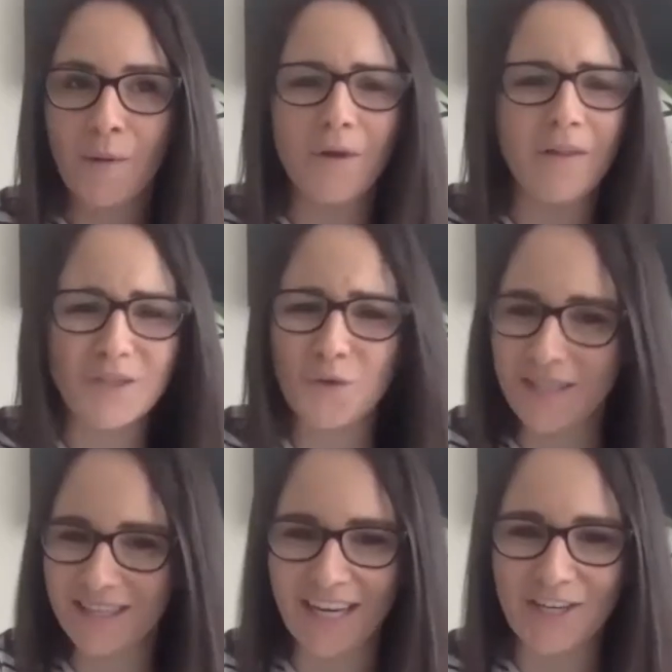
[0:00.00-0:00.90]
But there's always
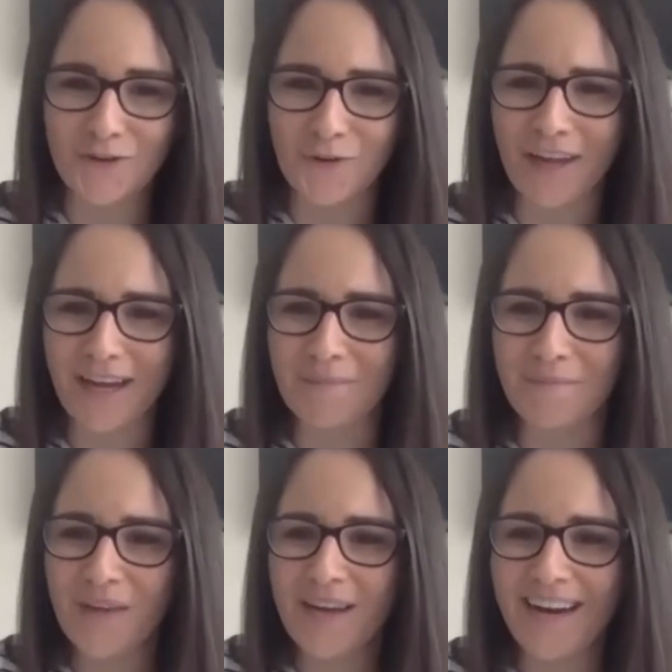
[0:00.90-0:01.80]
a central theme.
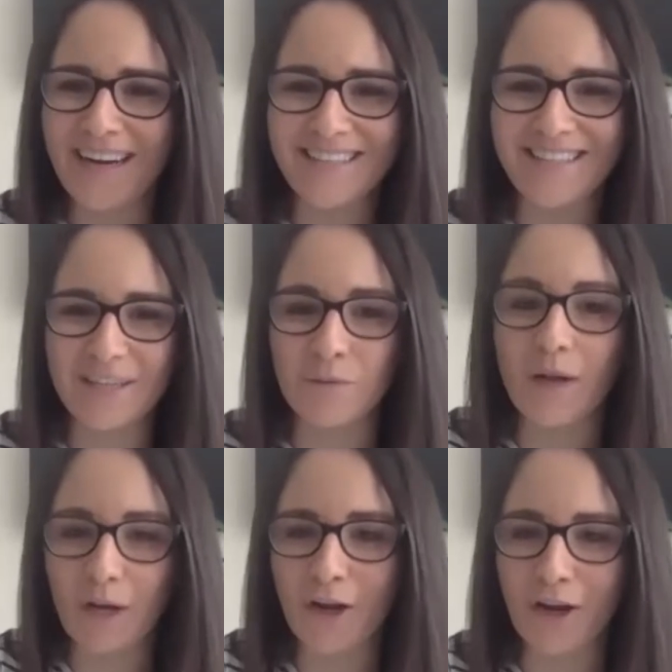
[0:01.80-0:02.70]
It's that we're
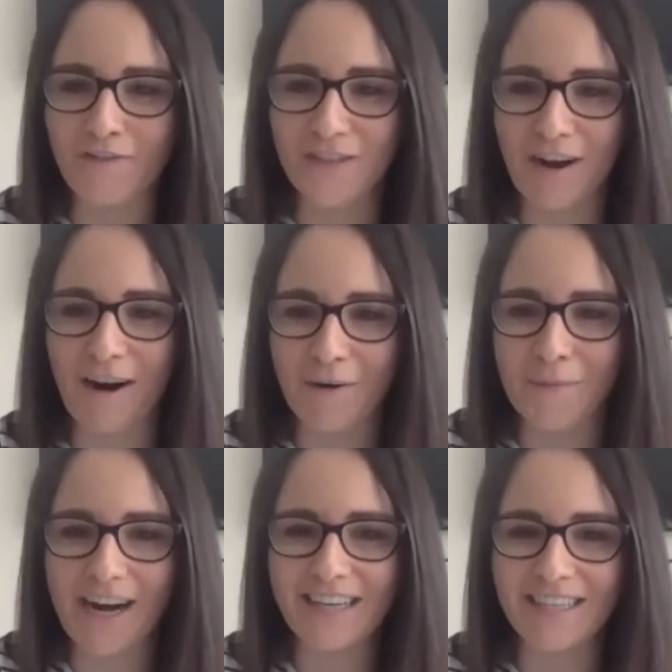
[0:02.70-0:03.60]
looking after
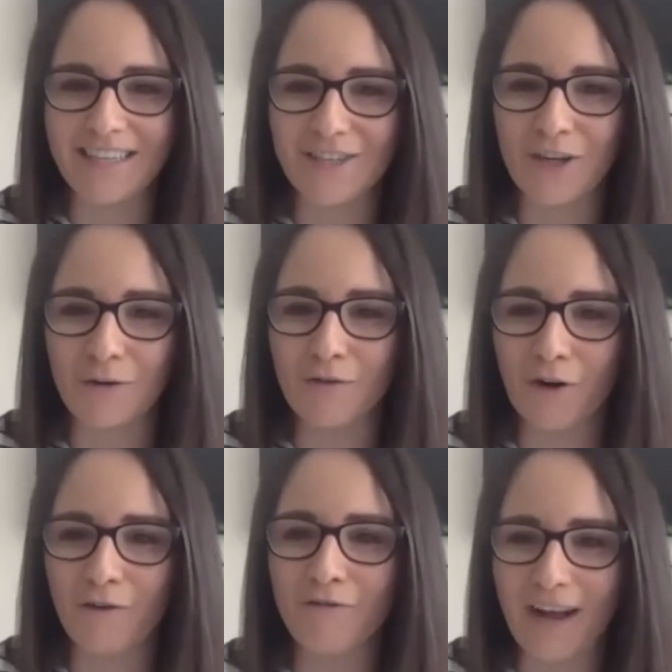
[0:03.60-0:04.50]
chiropractors who have
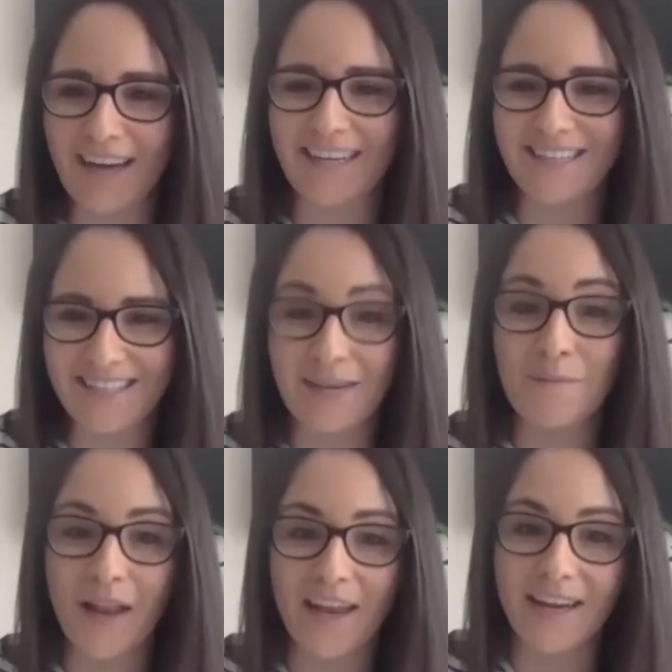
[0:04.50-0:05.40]
got fairly
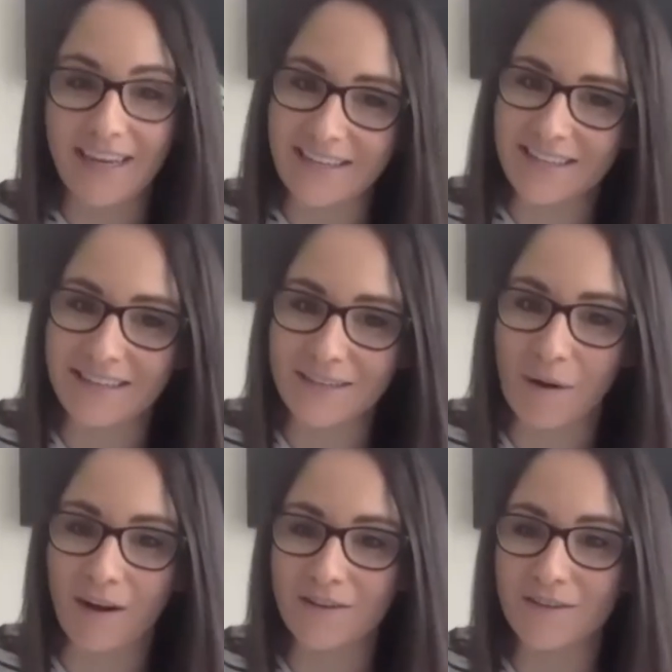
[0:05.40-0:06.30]
similar needs and
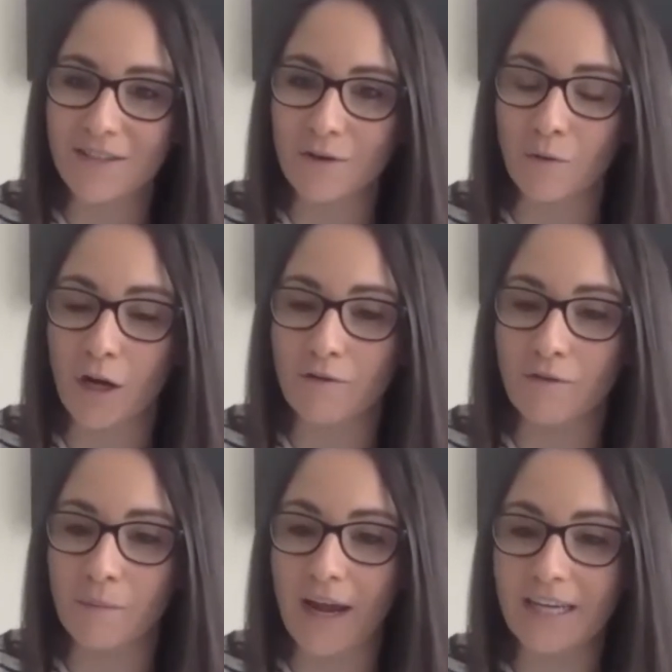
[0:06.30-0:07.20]
demands all over
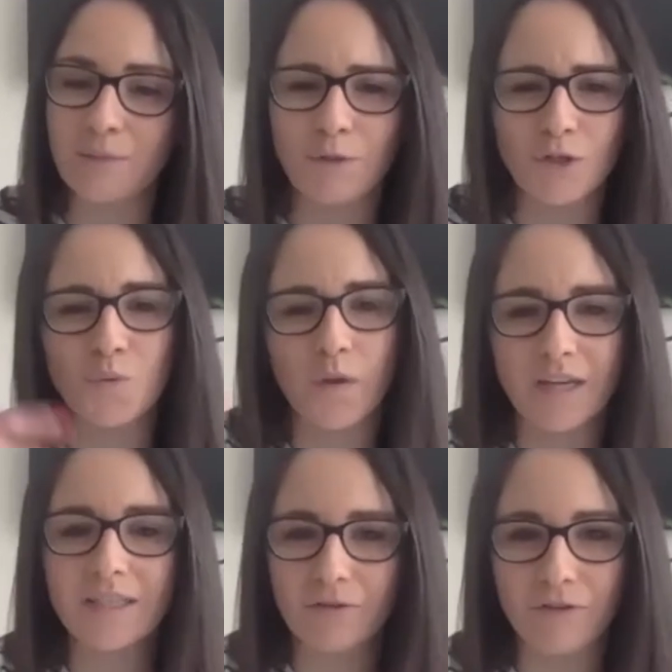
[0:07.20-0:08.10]
the place, but just
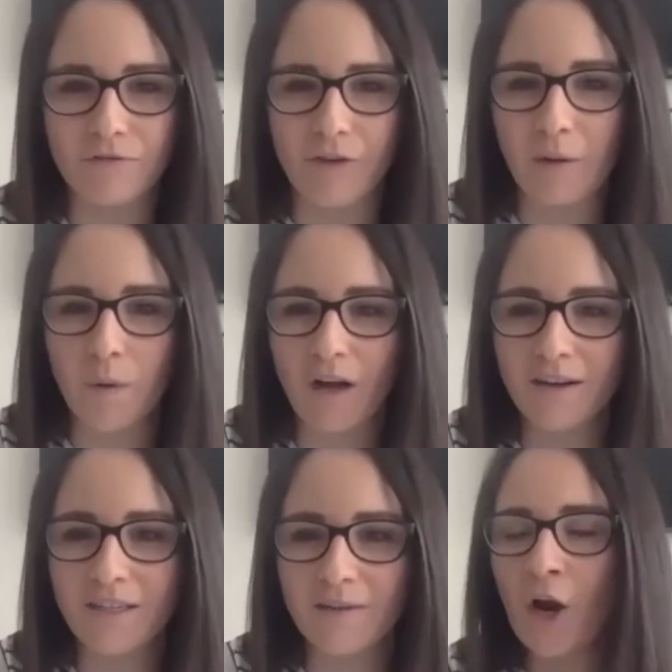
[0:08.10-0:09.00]
within different
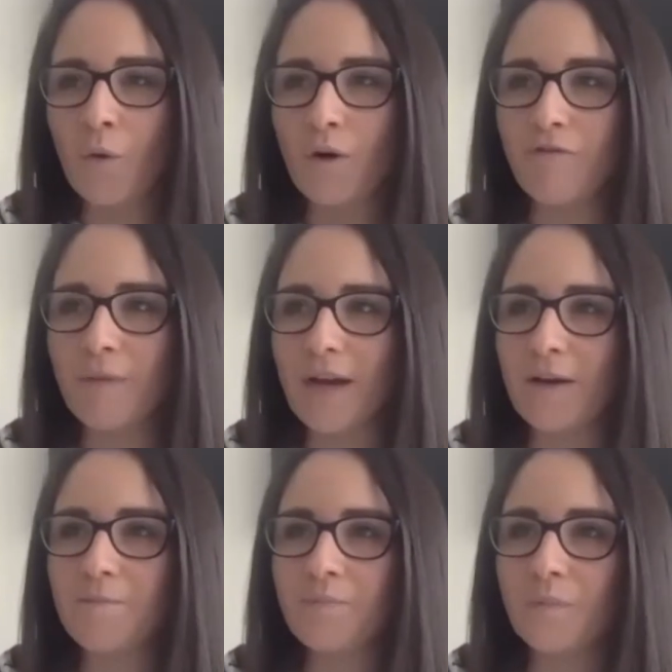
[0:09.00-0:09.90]
frameworks. We've
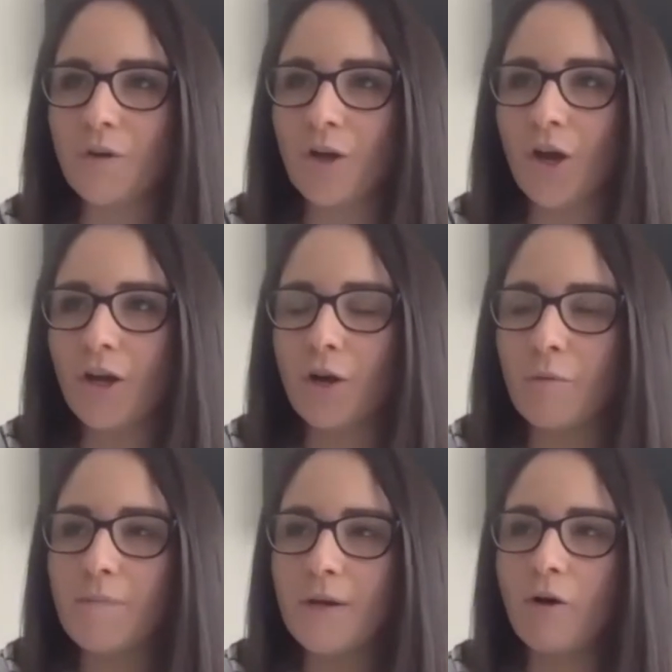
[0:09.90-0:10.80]
been
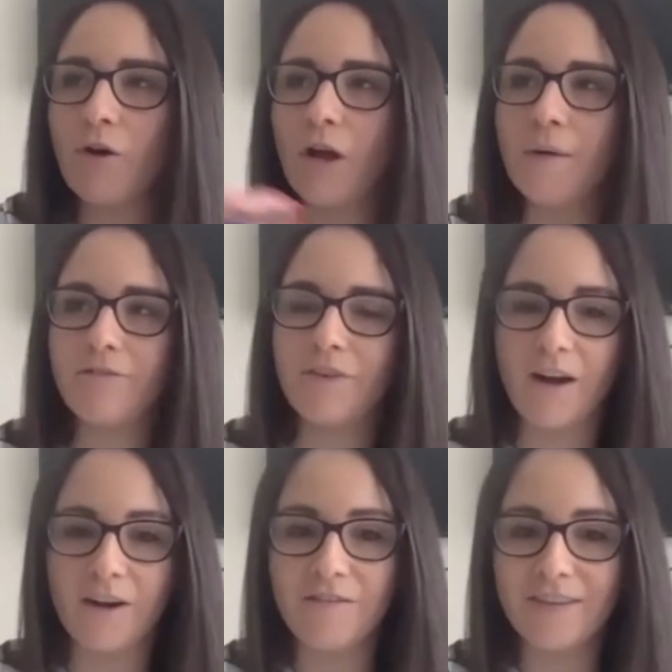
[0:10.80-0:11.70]
ongoing for
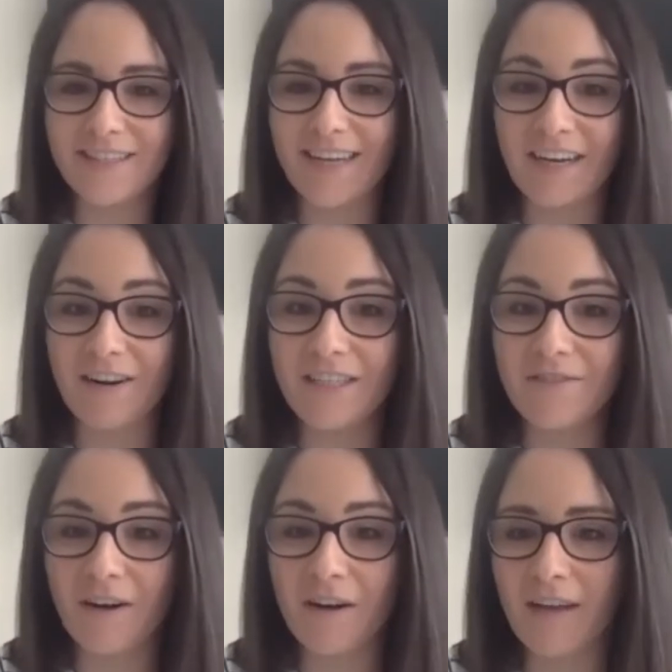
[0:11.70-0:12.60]
kind of, say,
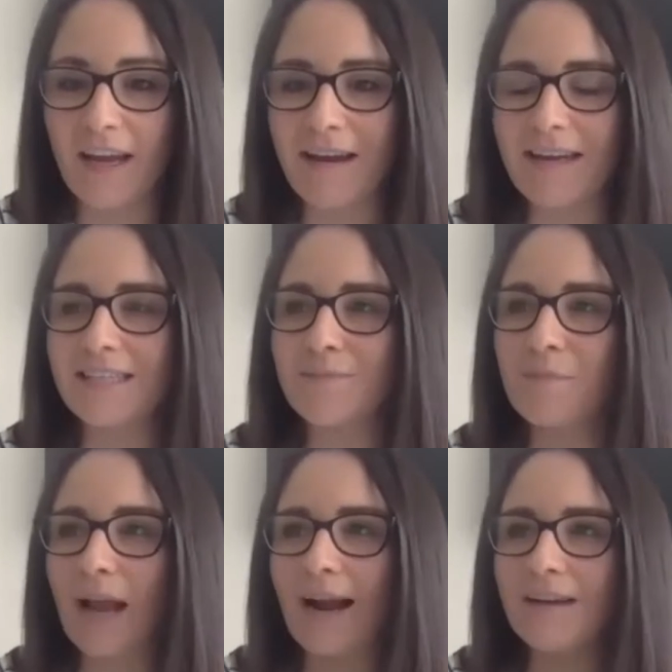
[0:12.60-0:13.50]
95 years
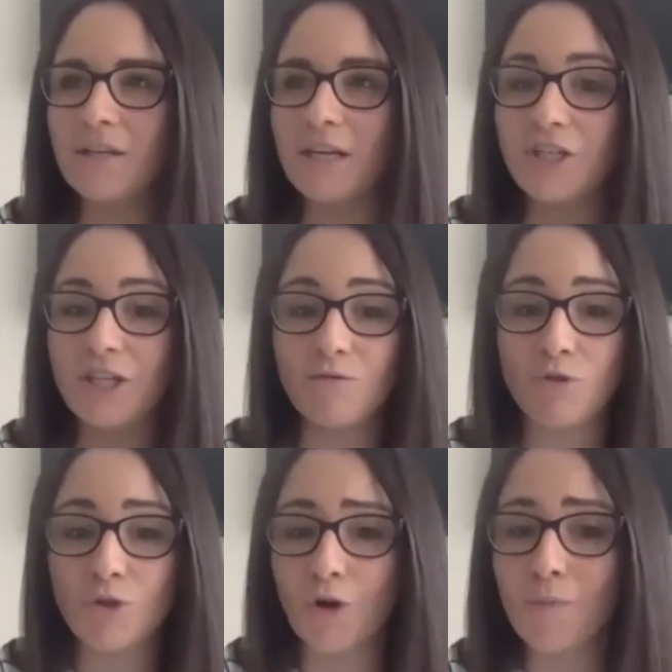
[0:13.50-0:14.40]
and achieved
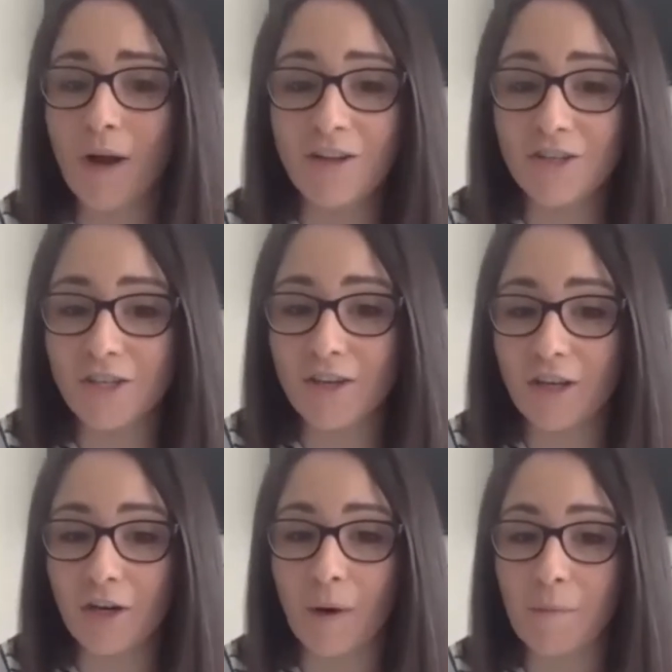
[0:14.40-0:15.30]
so much.
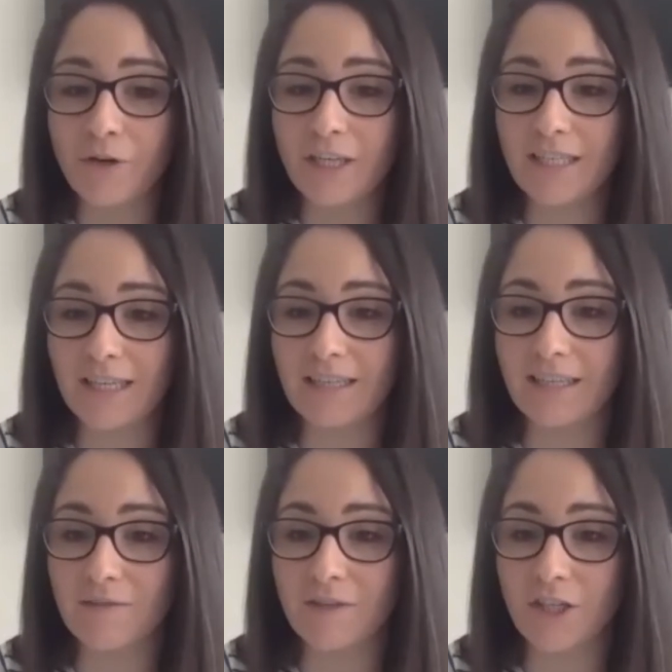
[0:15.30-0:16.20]
You know, my
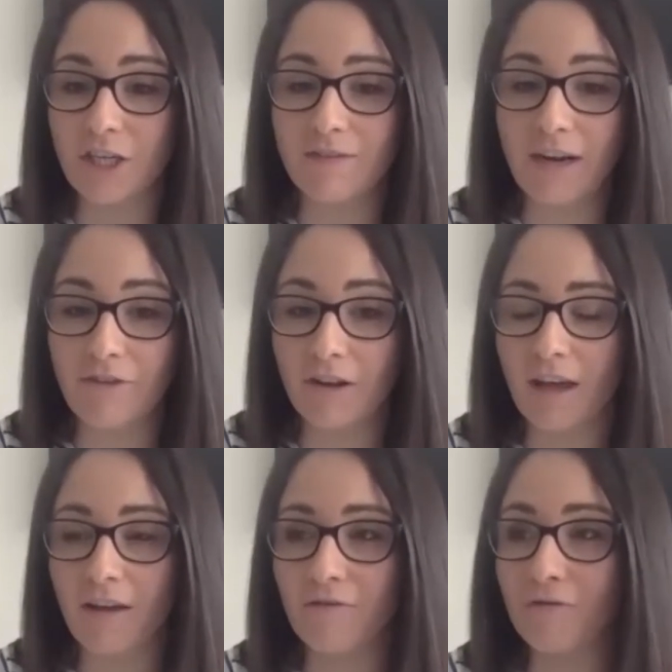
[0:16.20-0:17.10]
predecessors have achieved
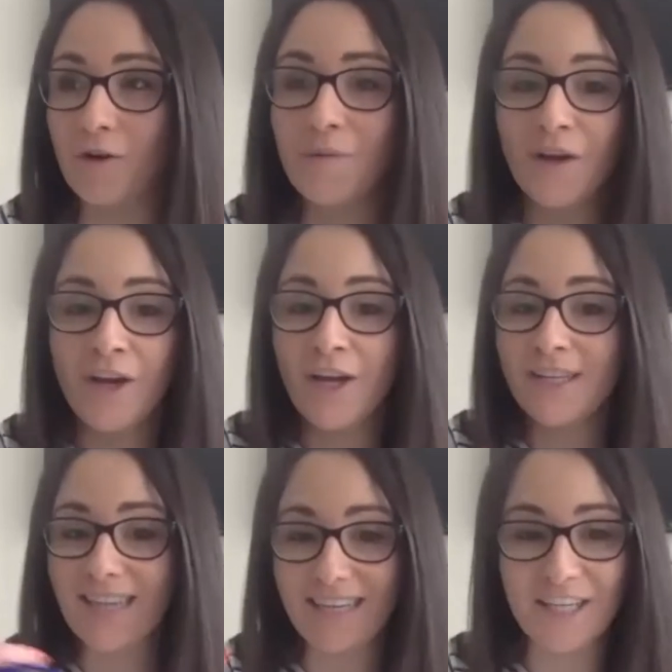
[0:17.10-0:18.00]
everything from
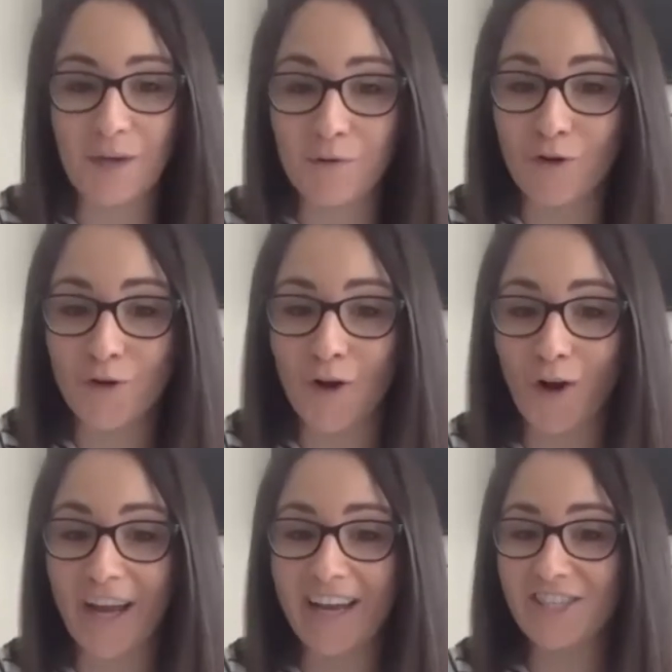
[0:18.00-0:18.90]
setting up a Royal
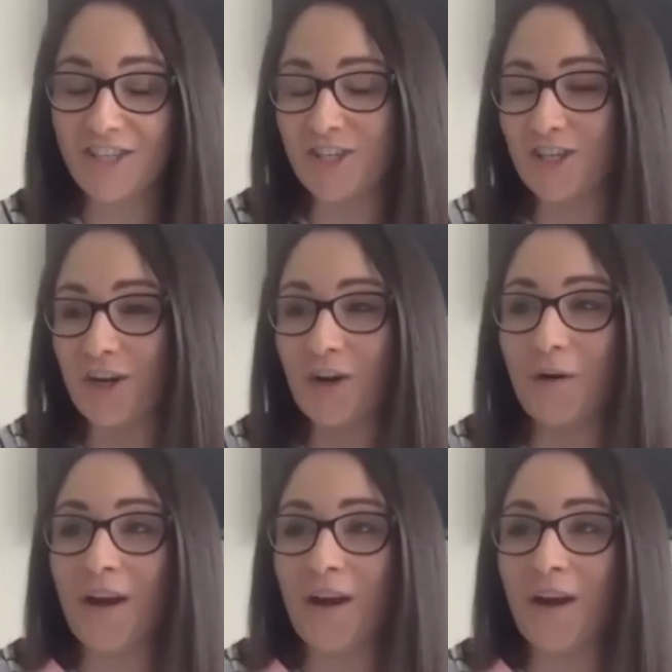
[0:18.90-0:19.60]
College to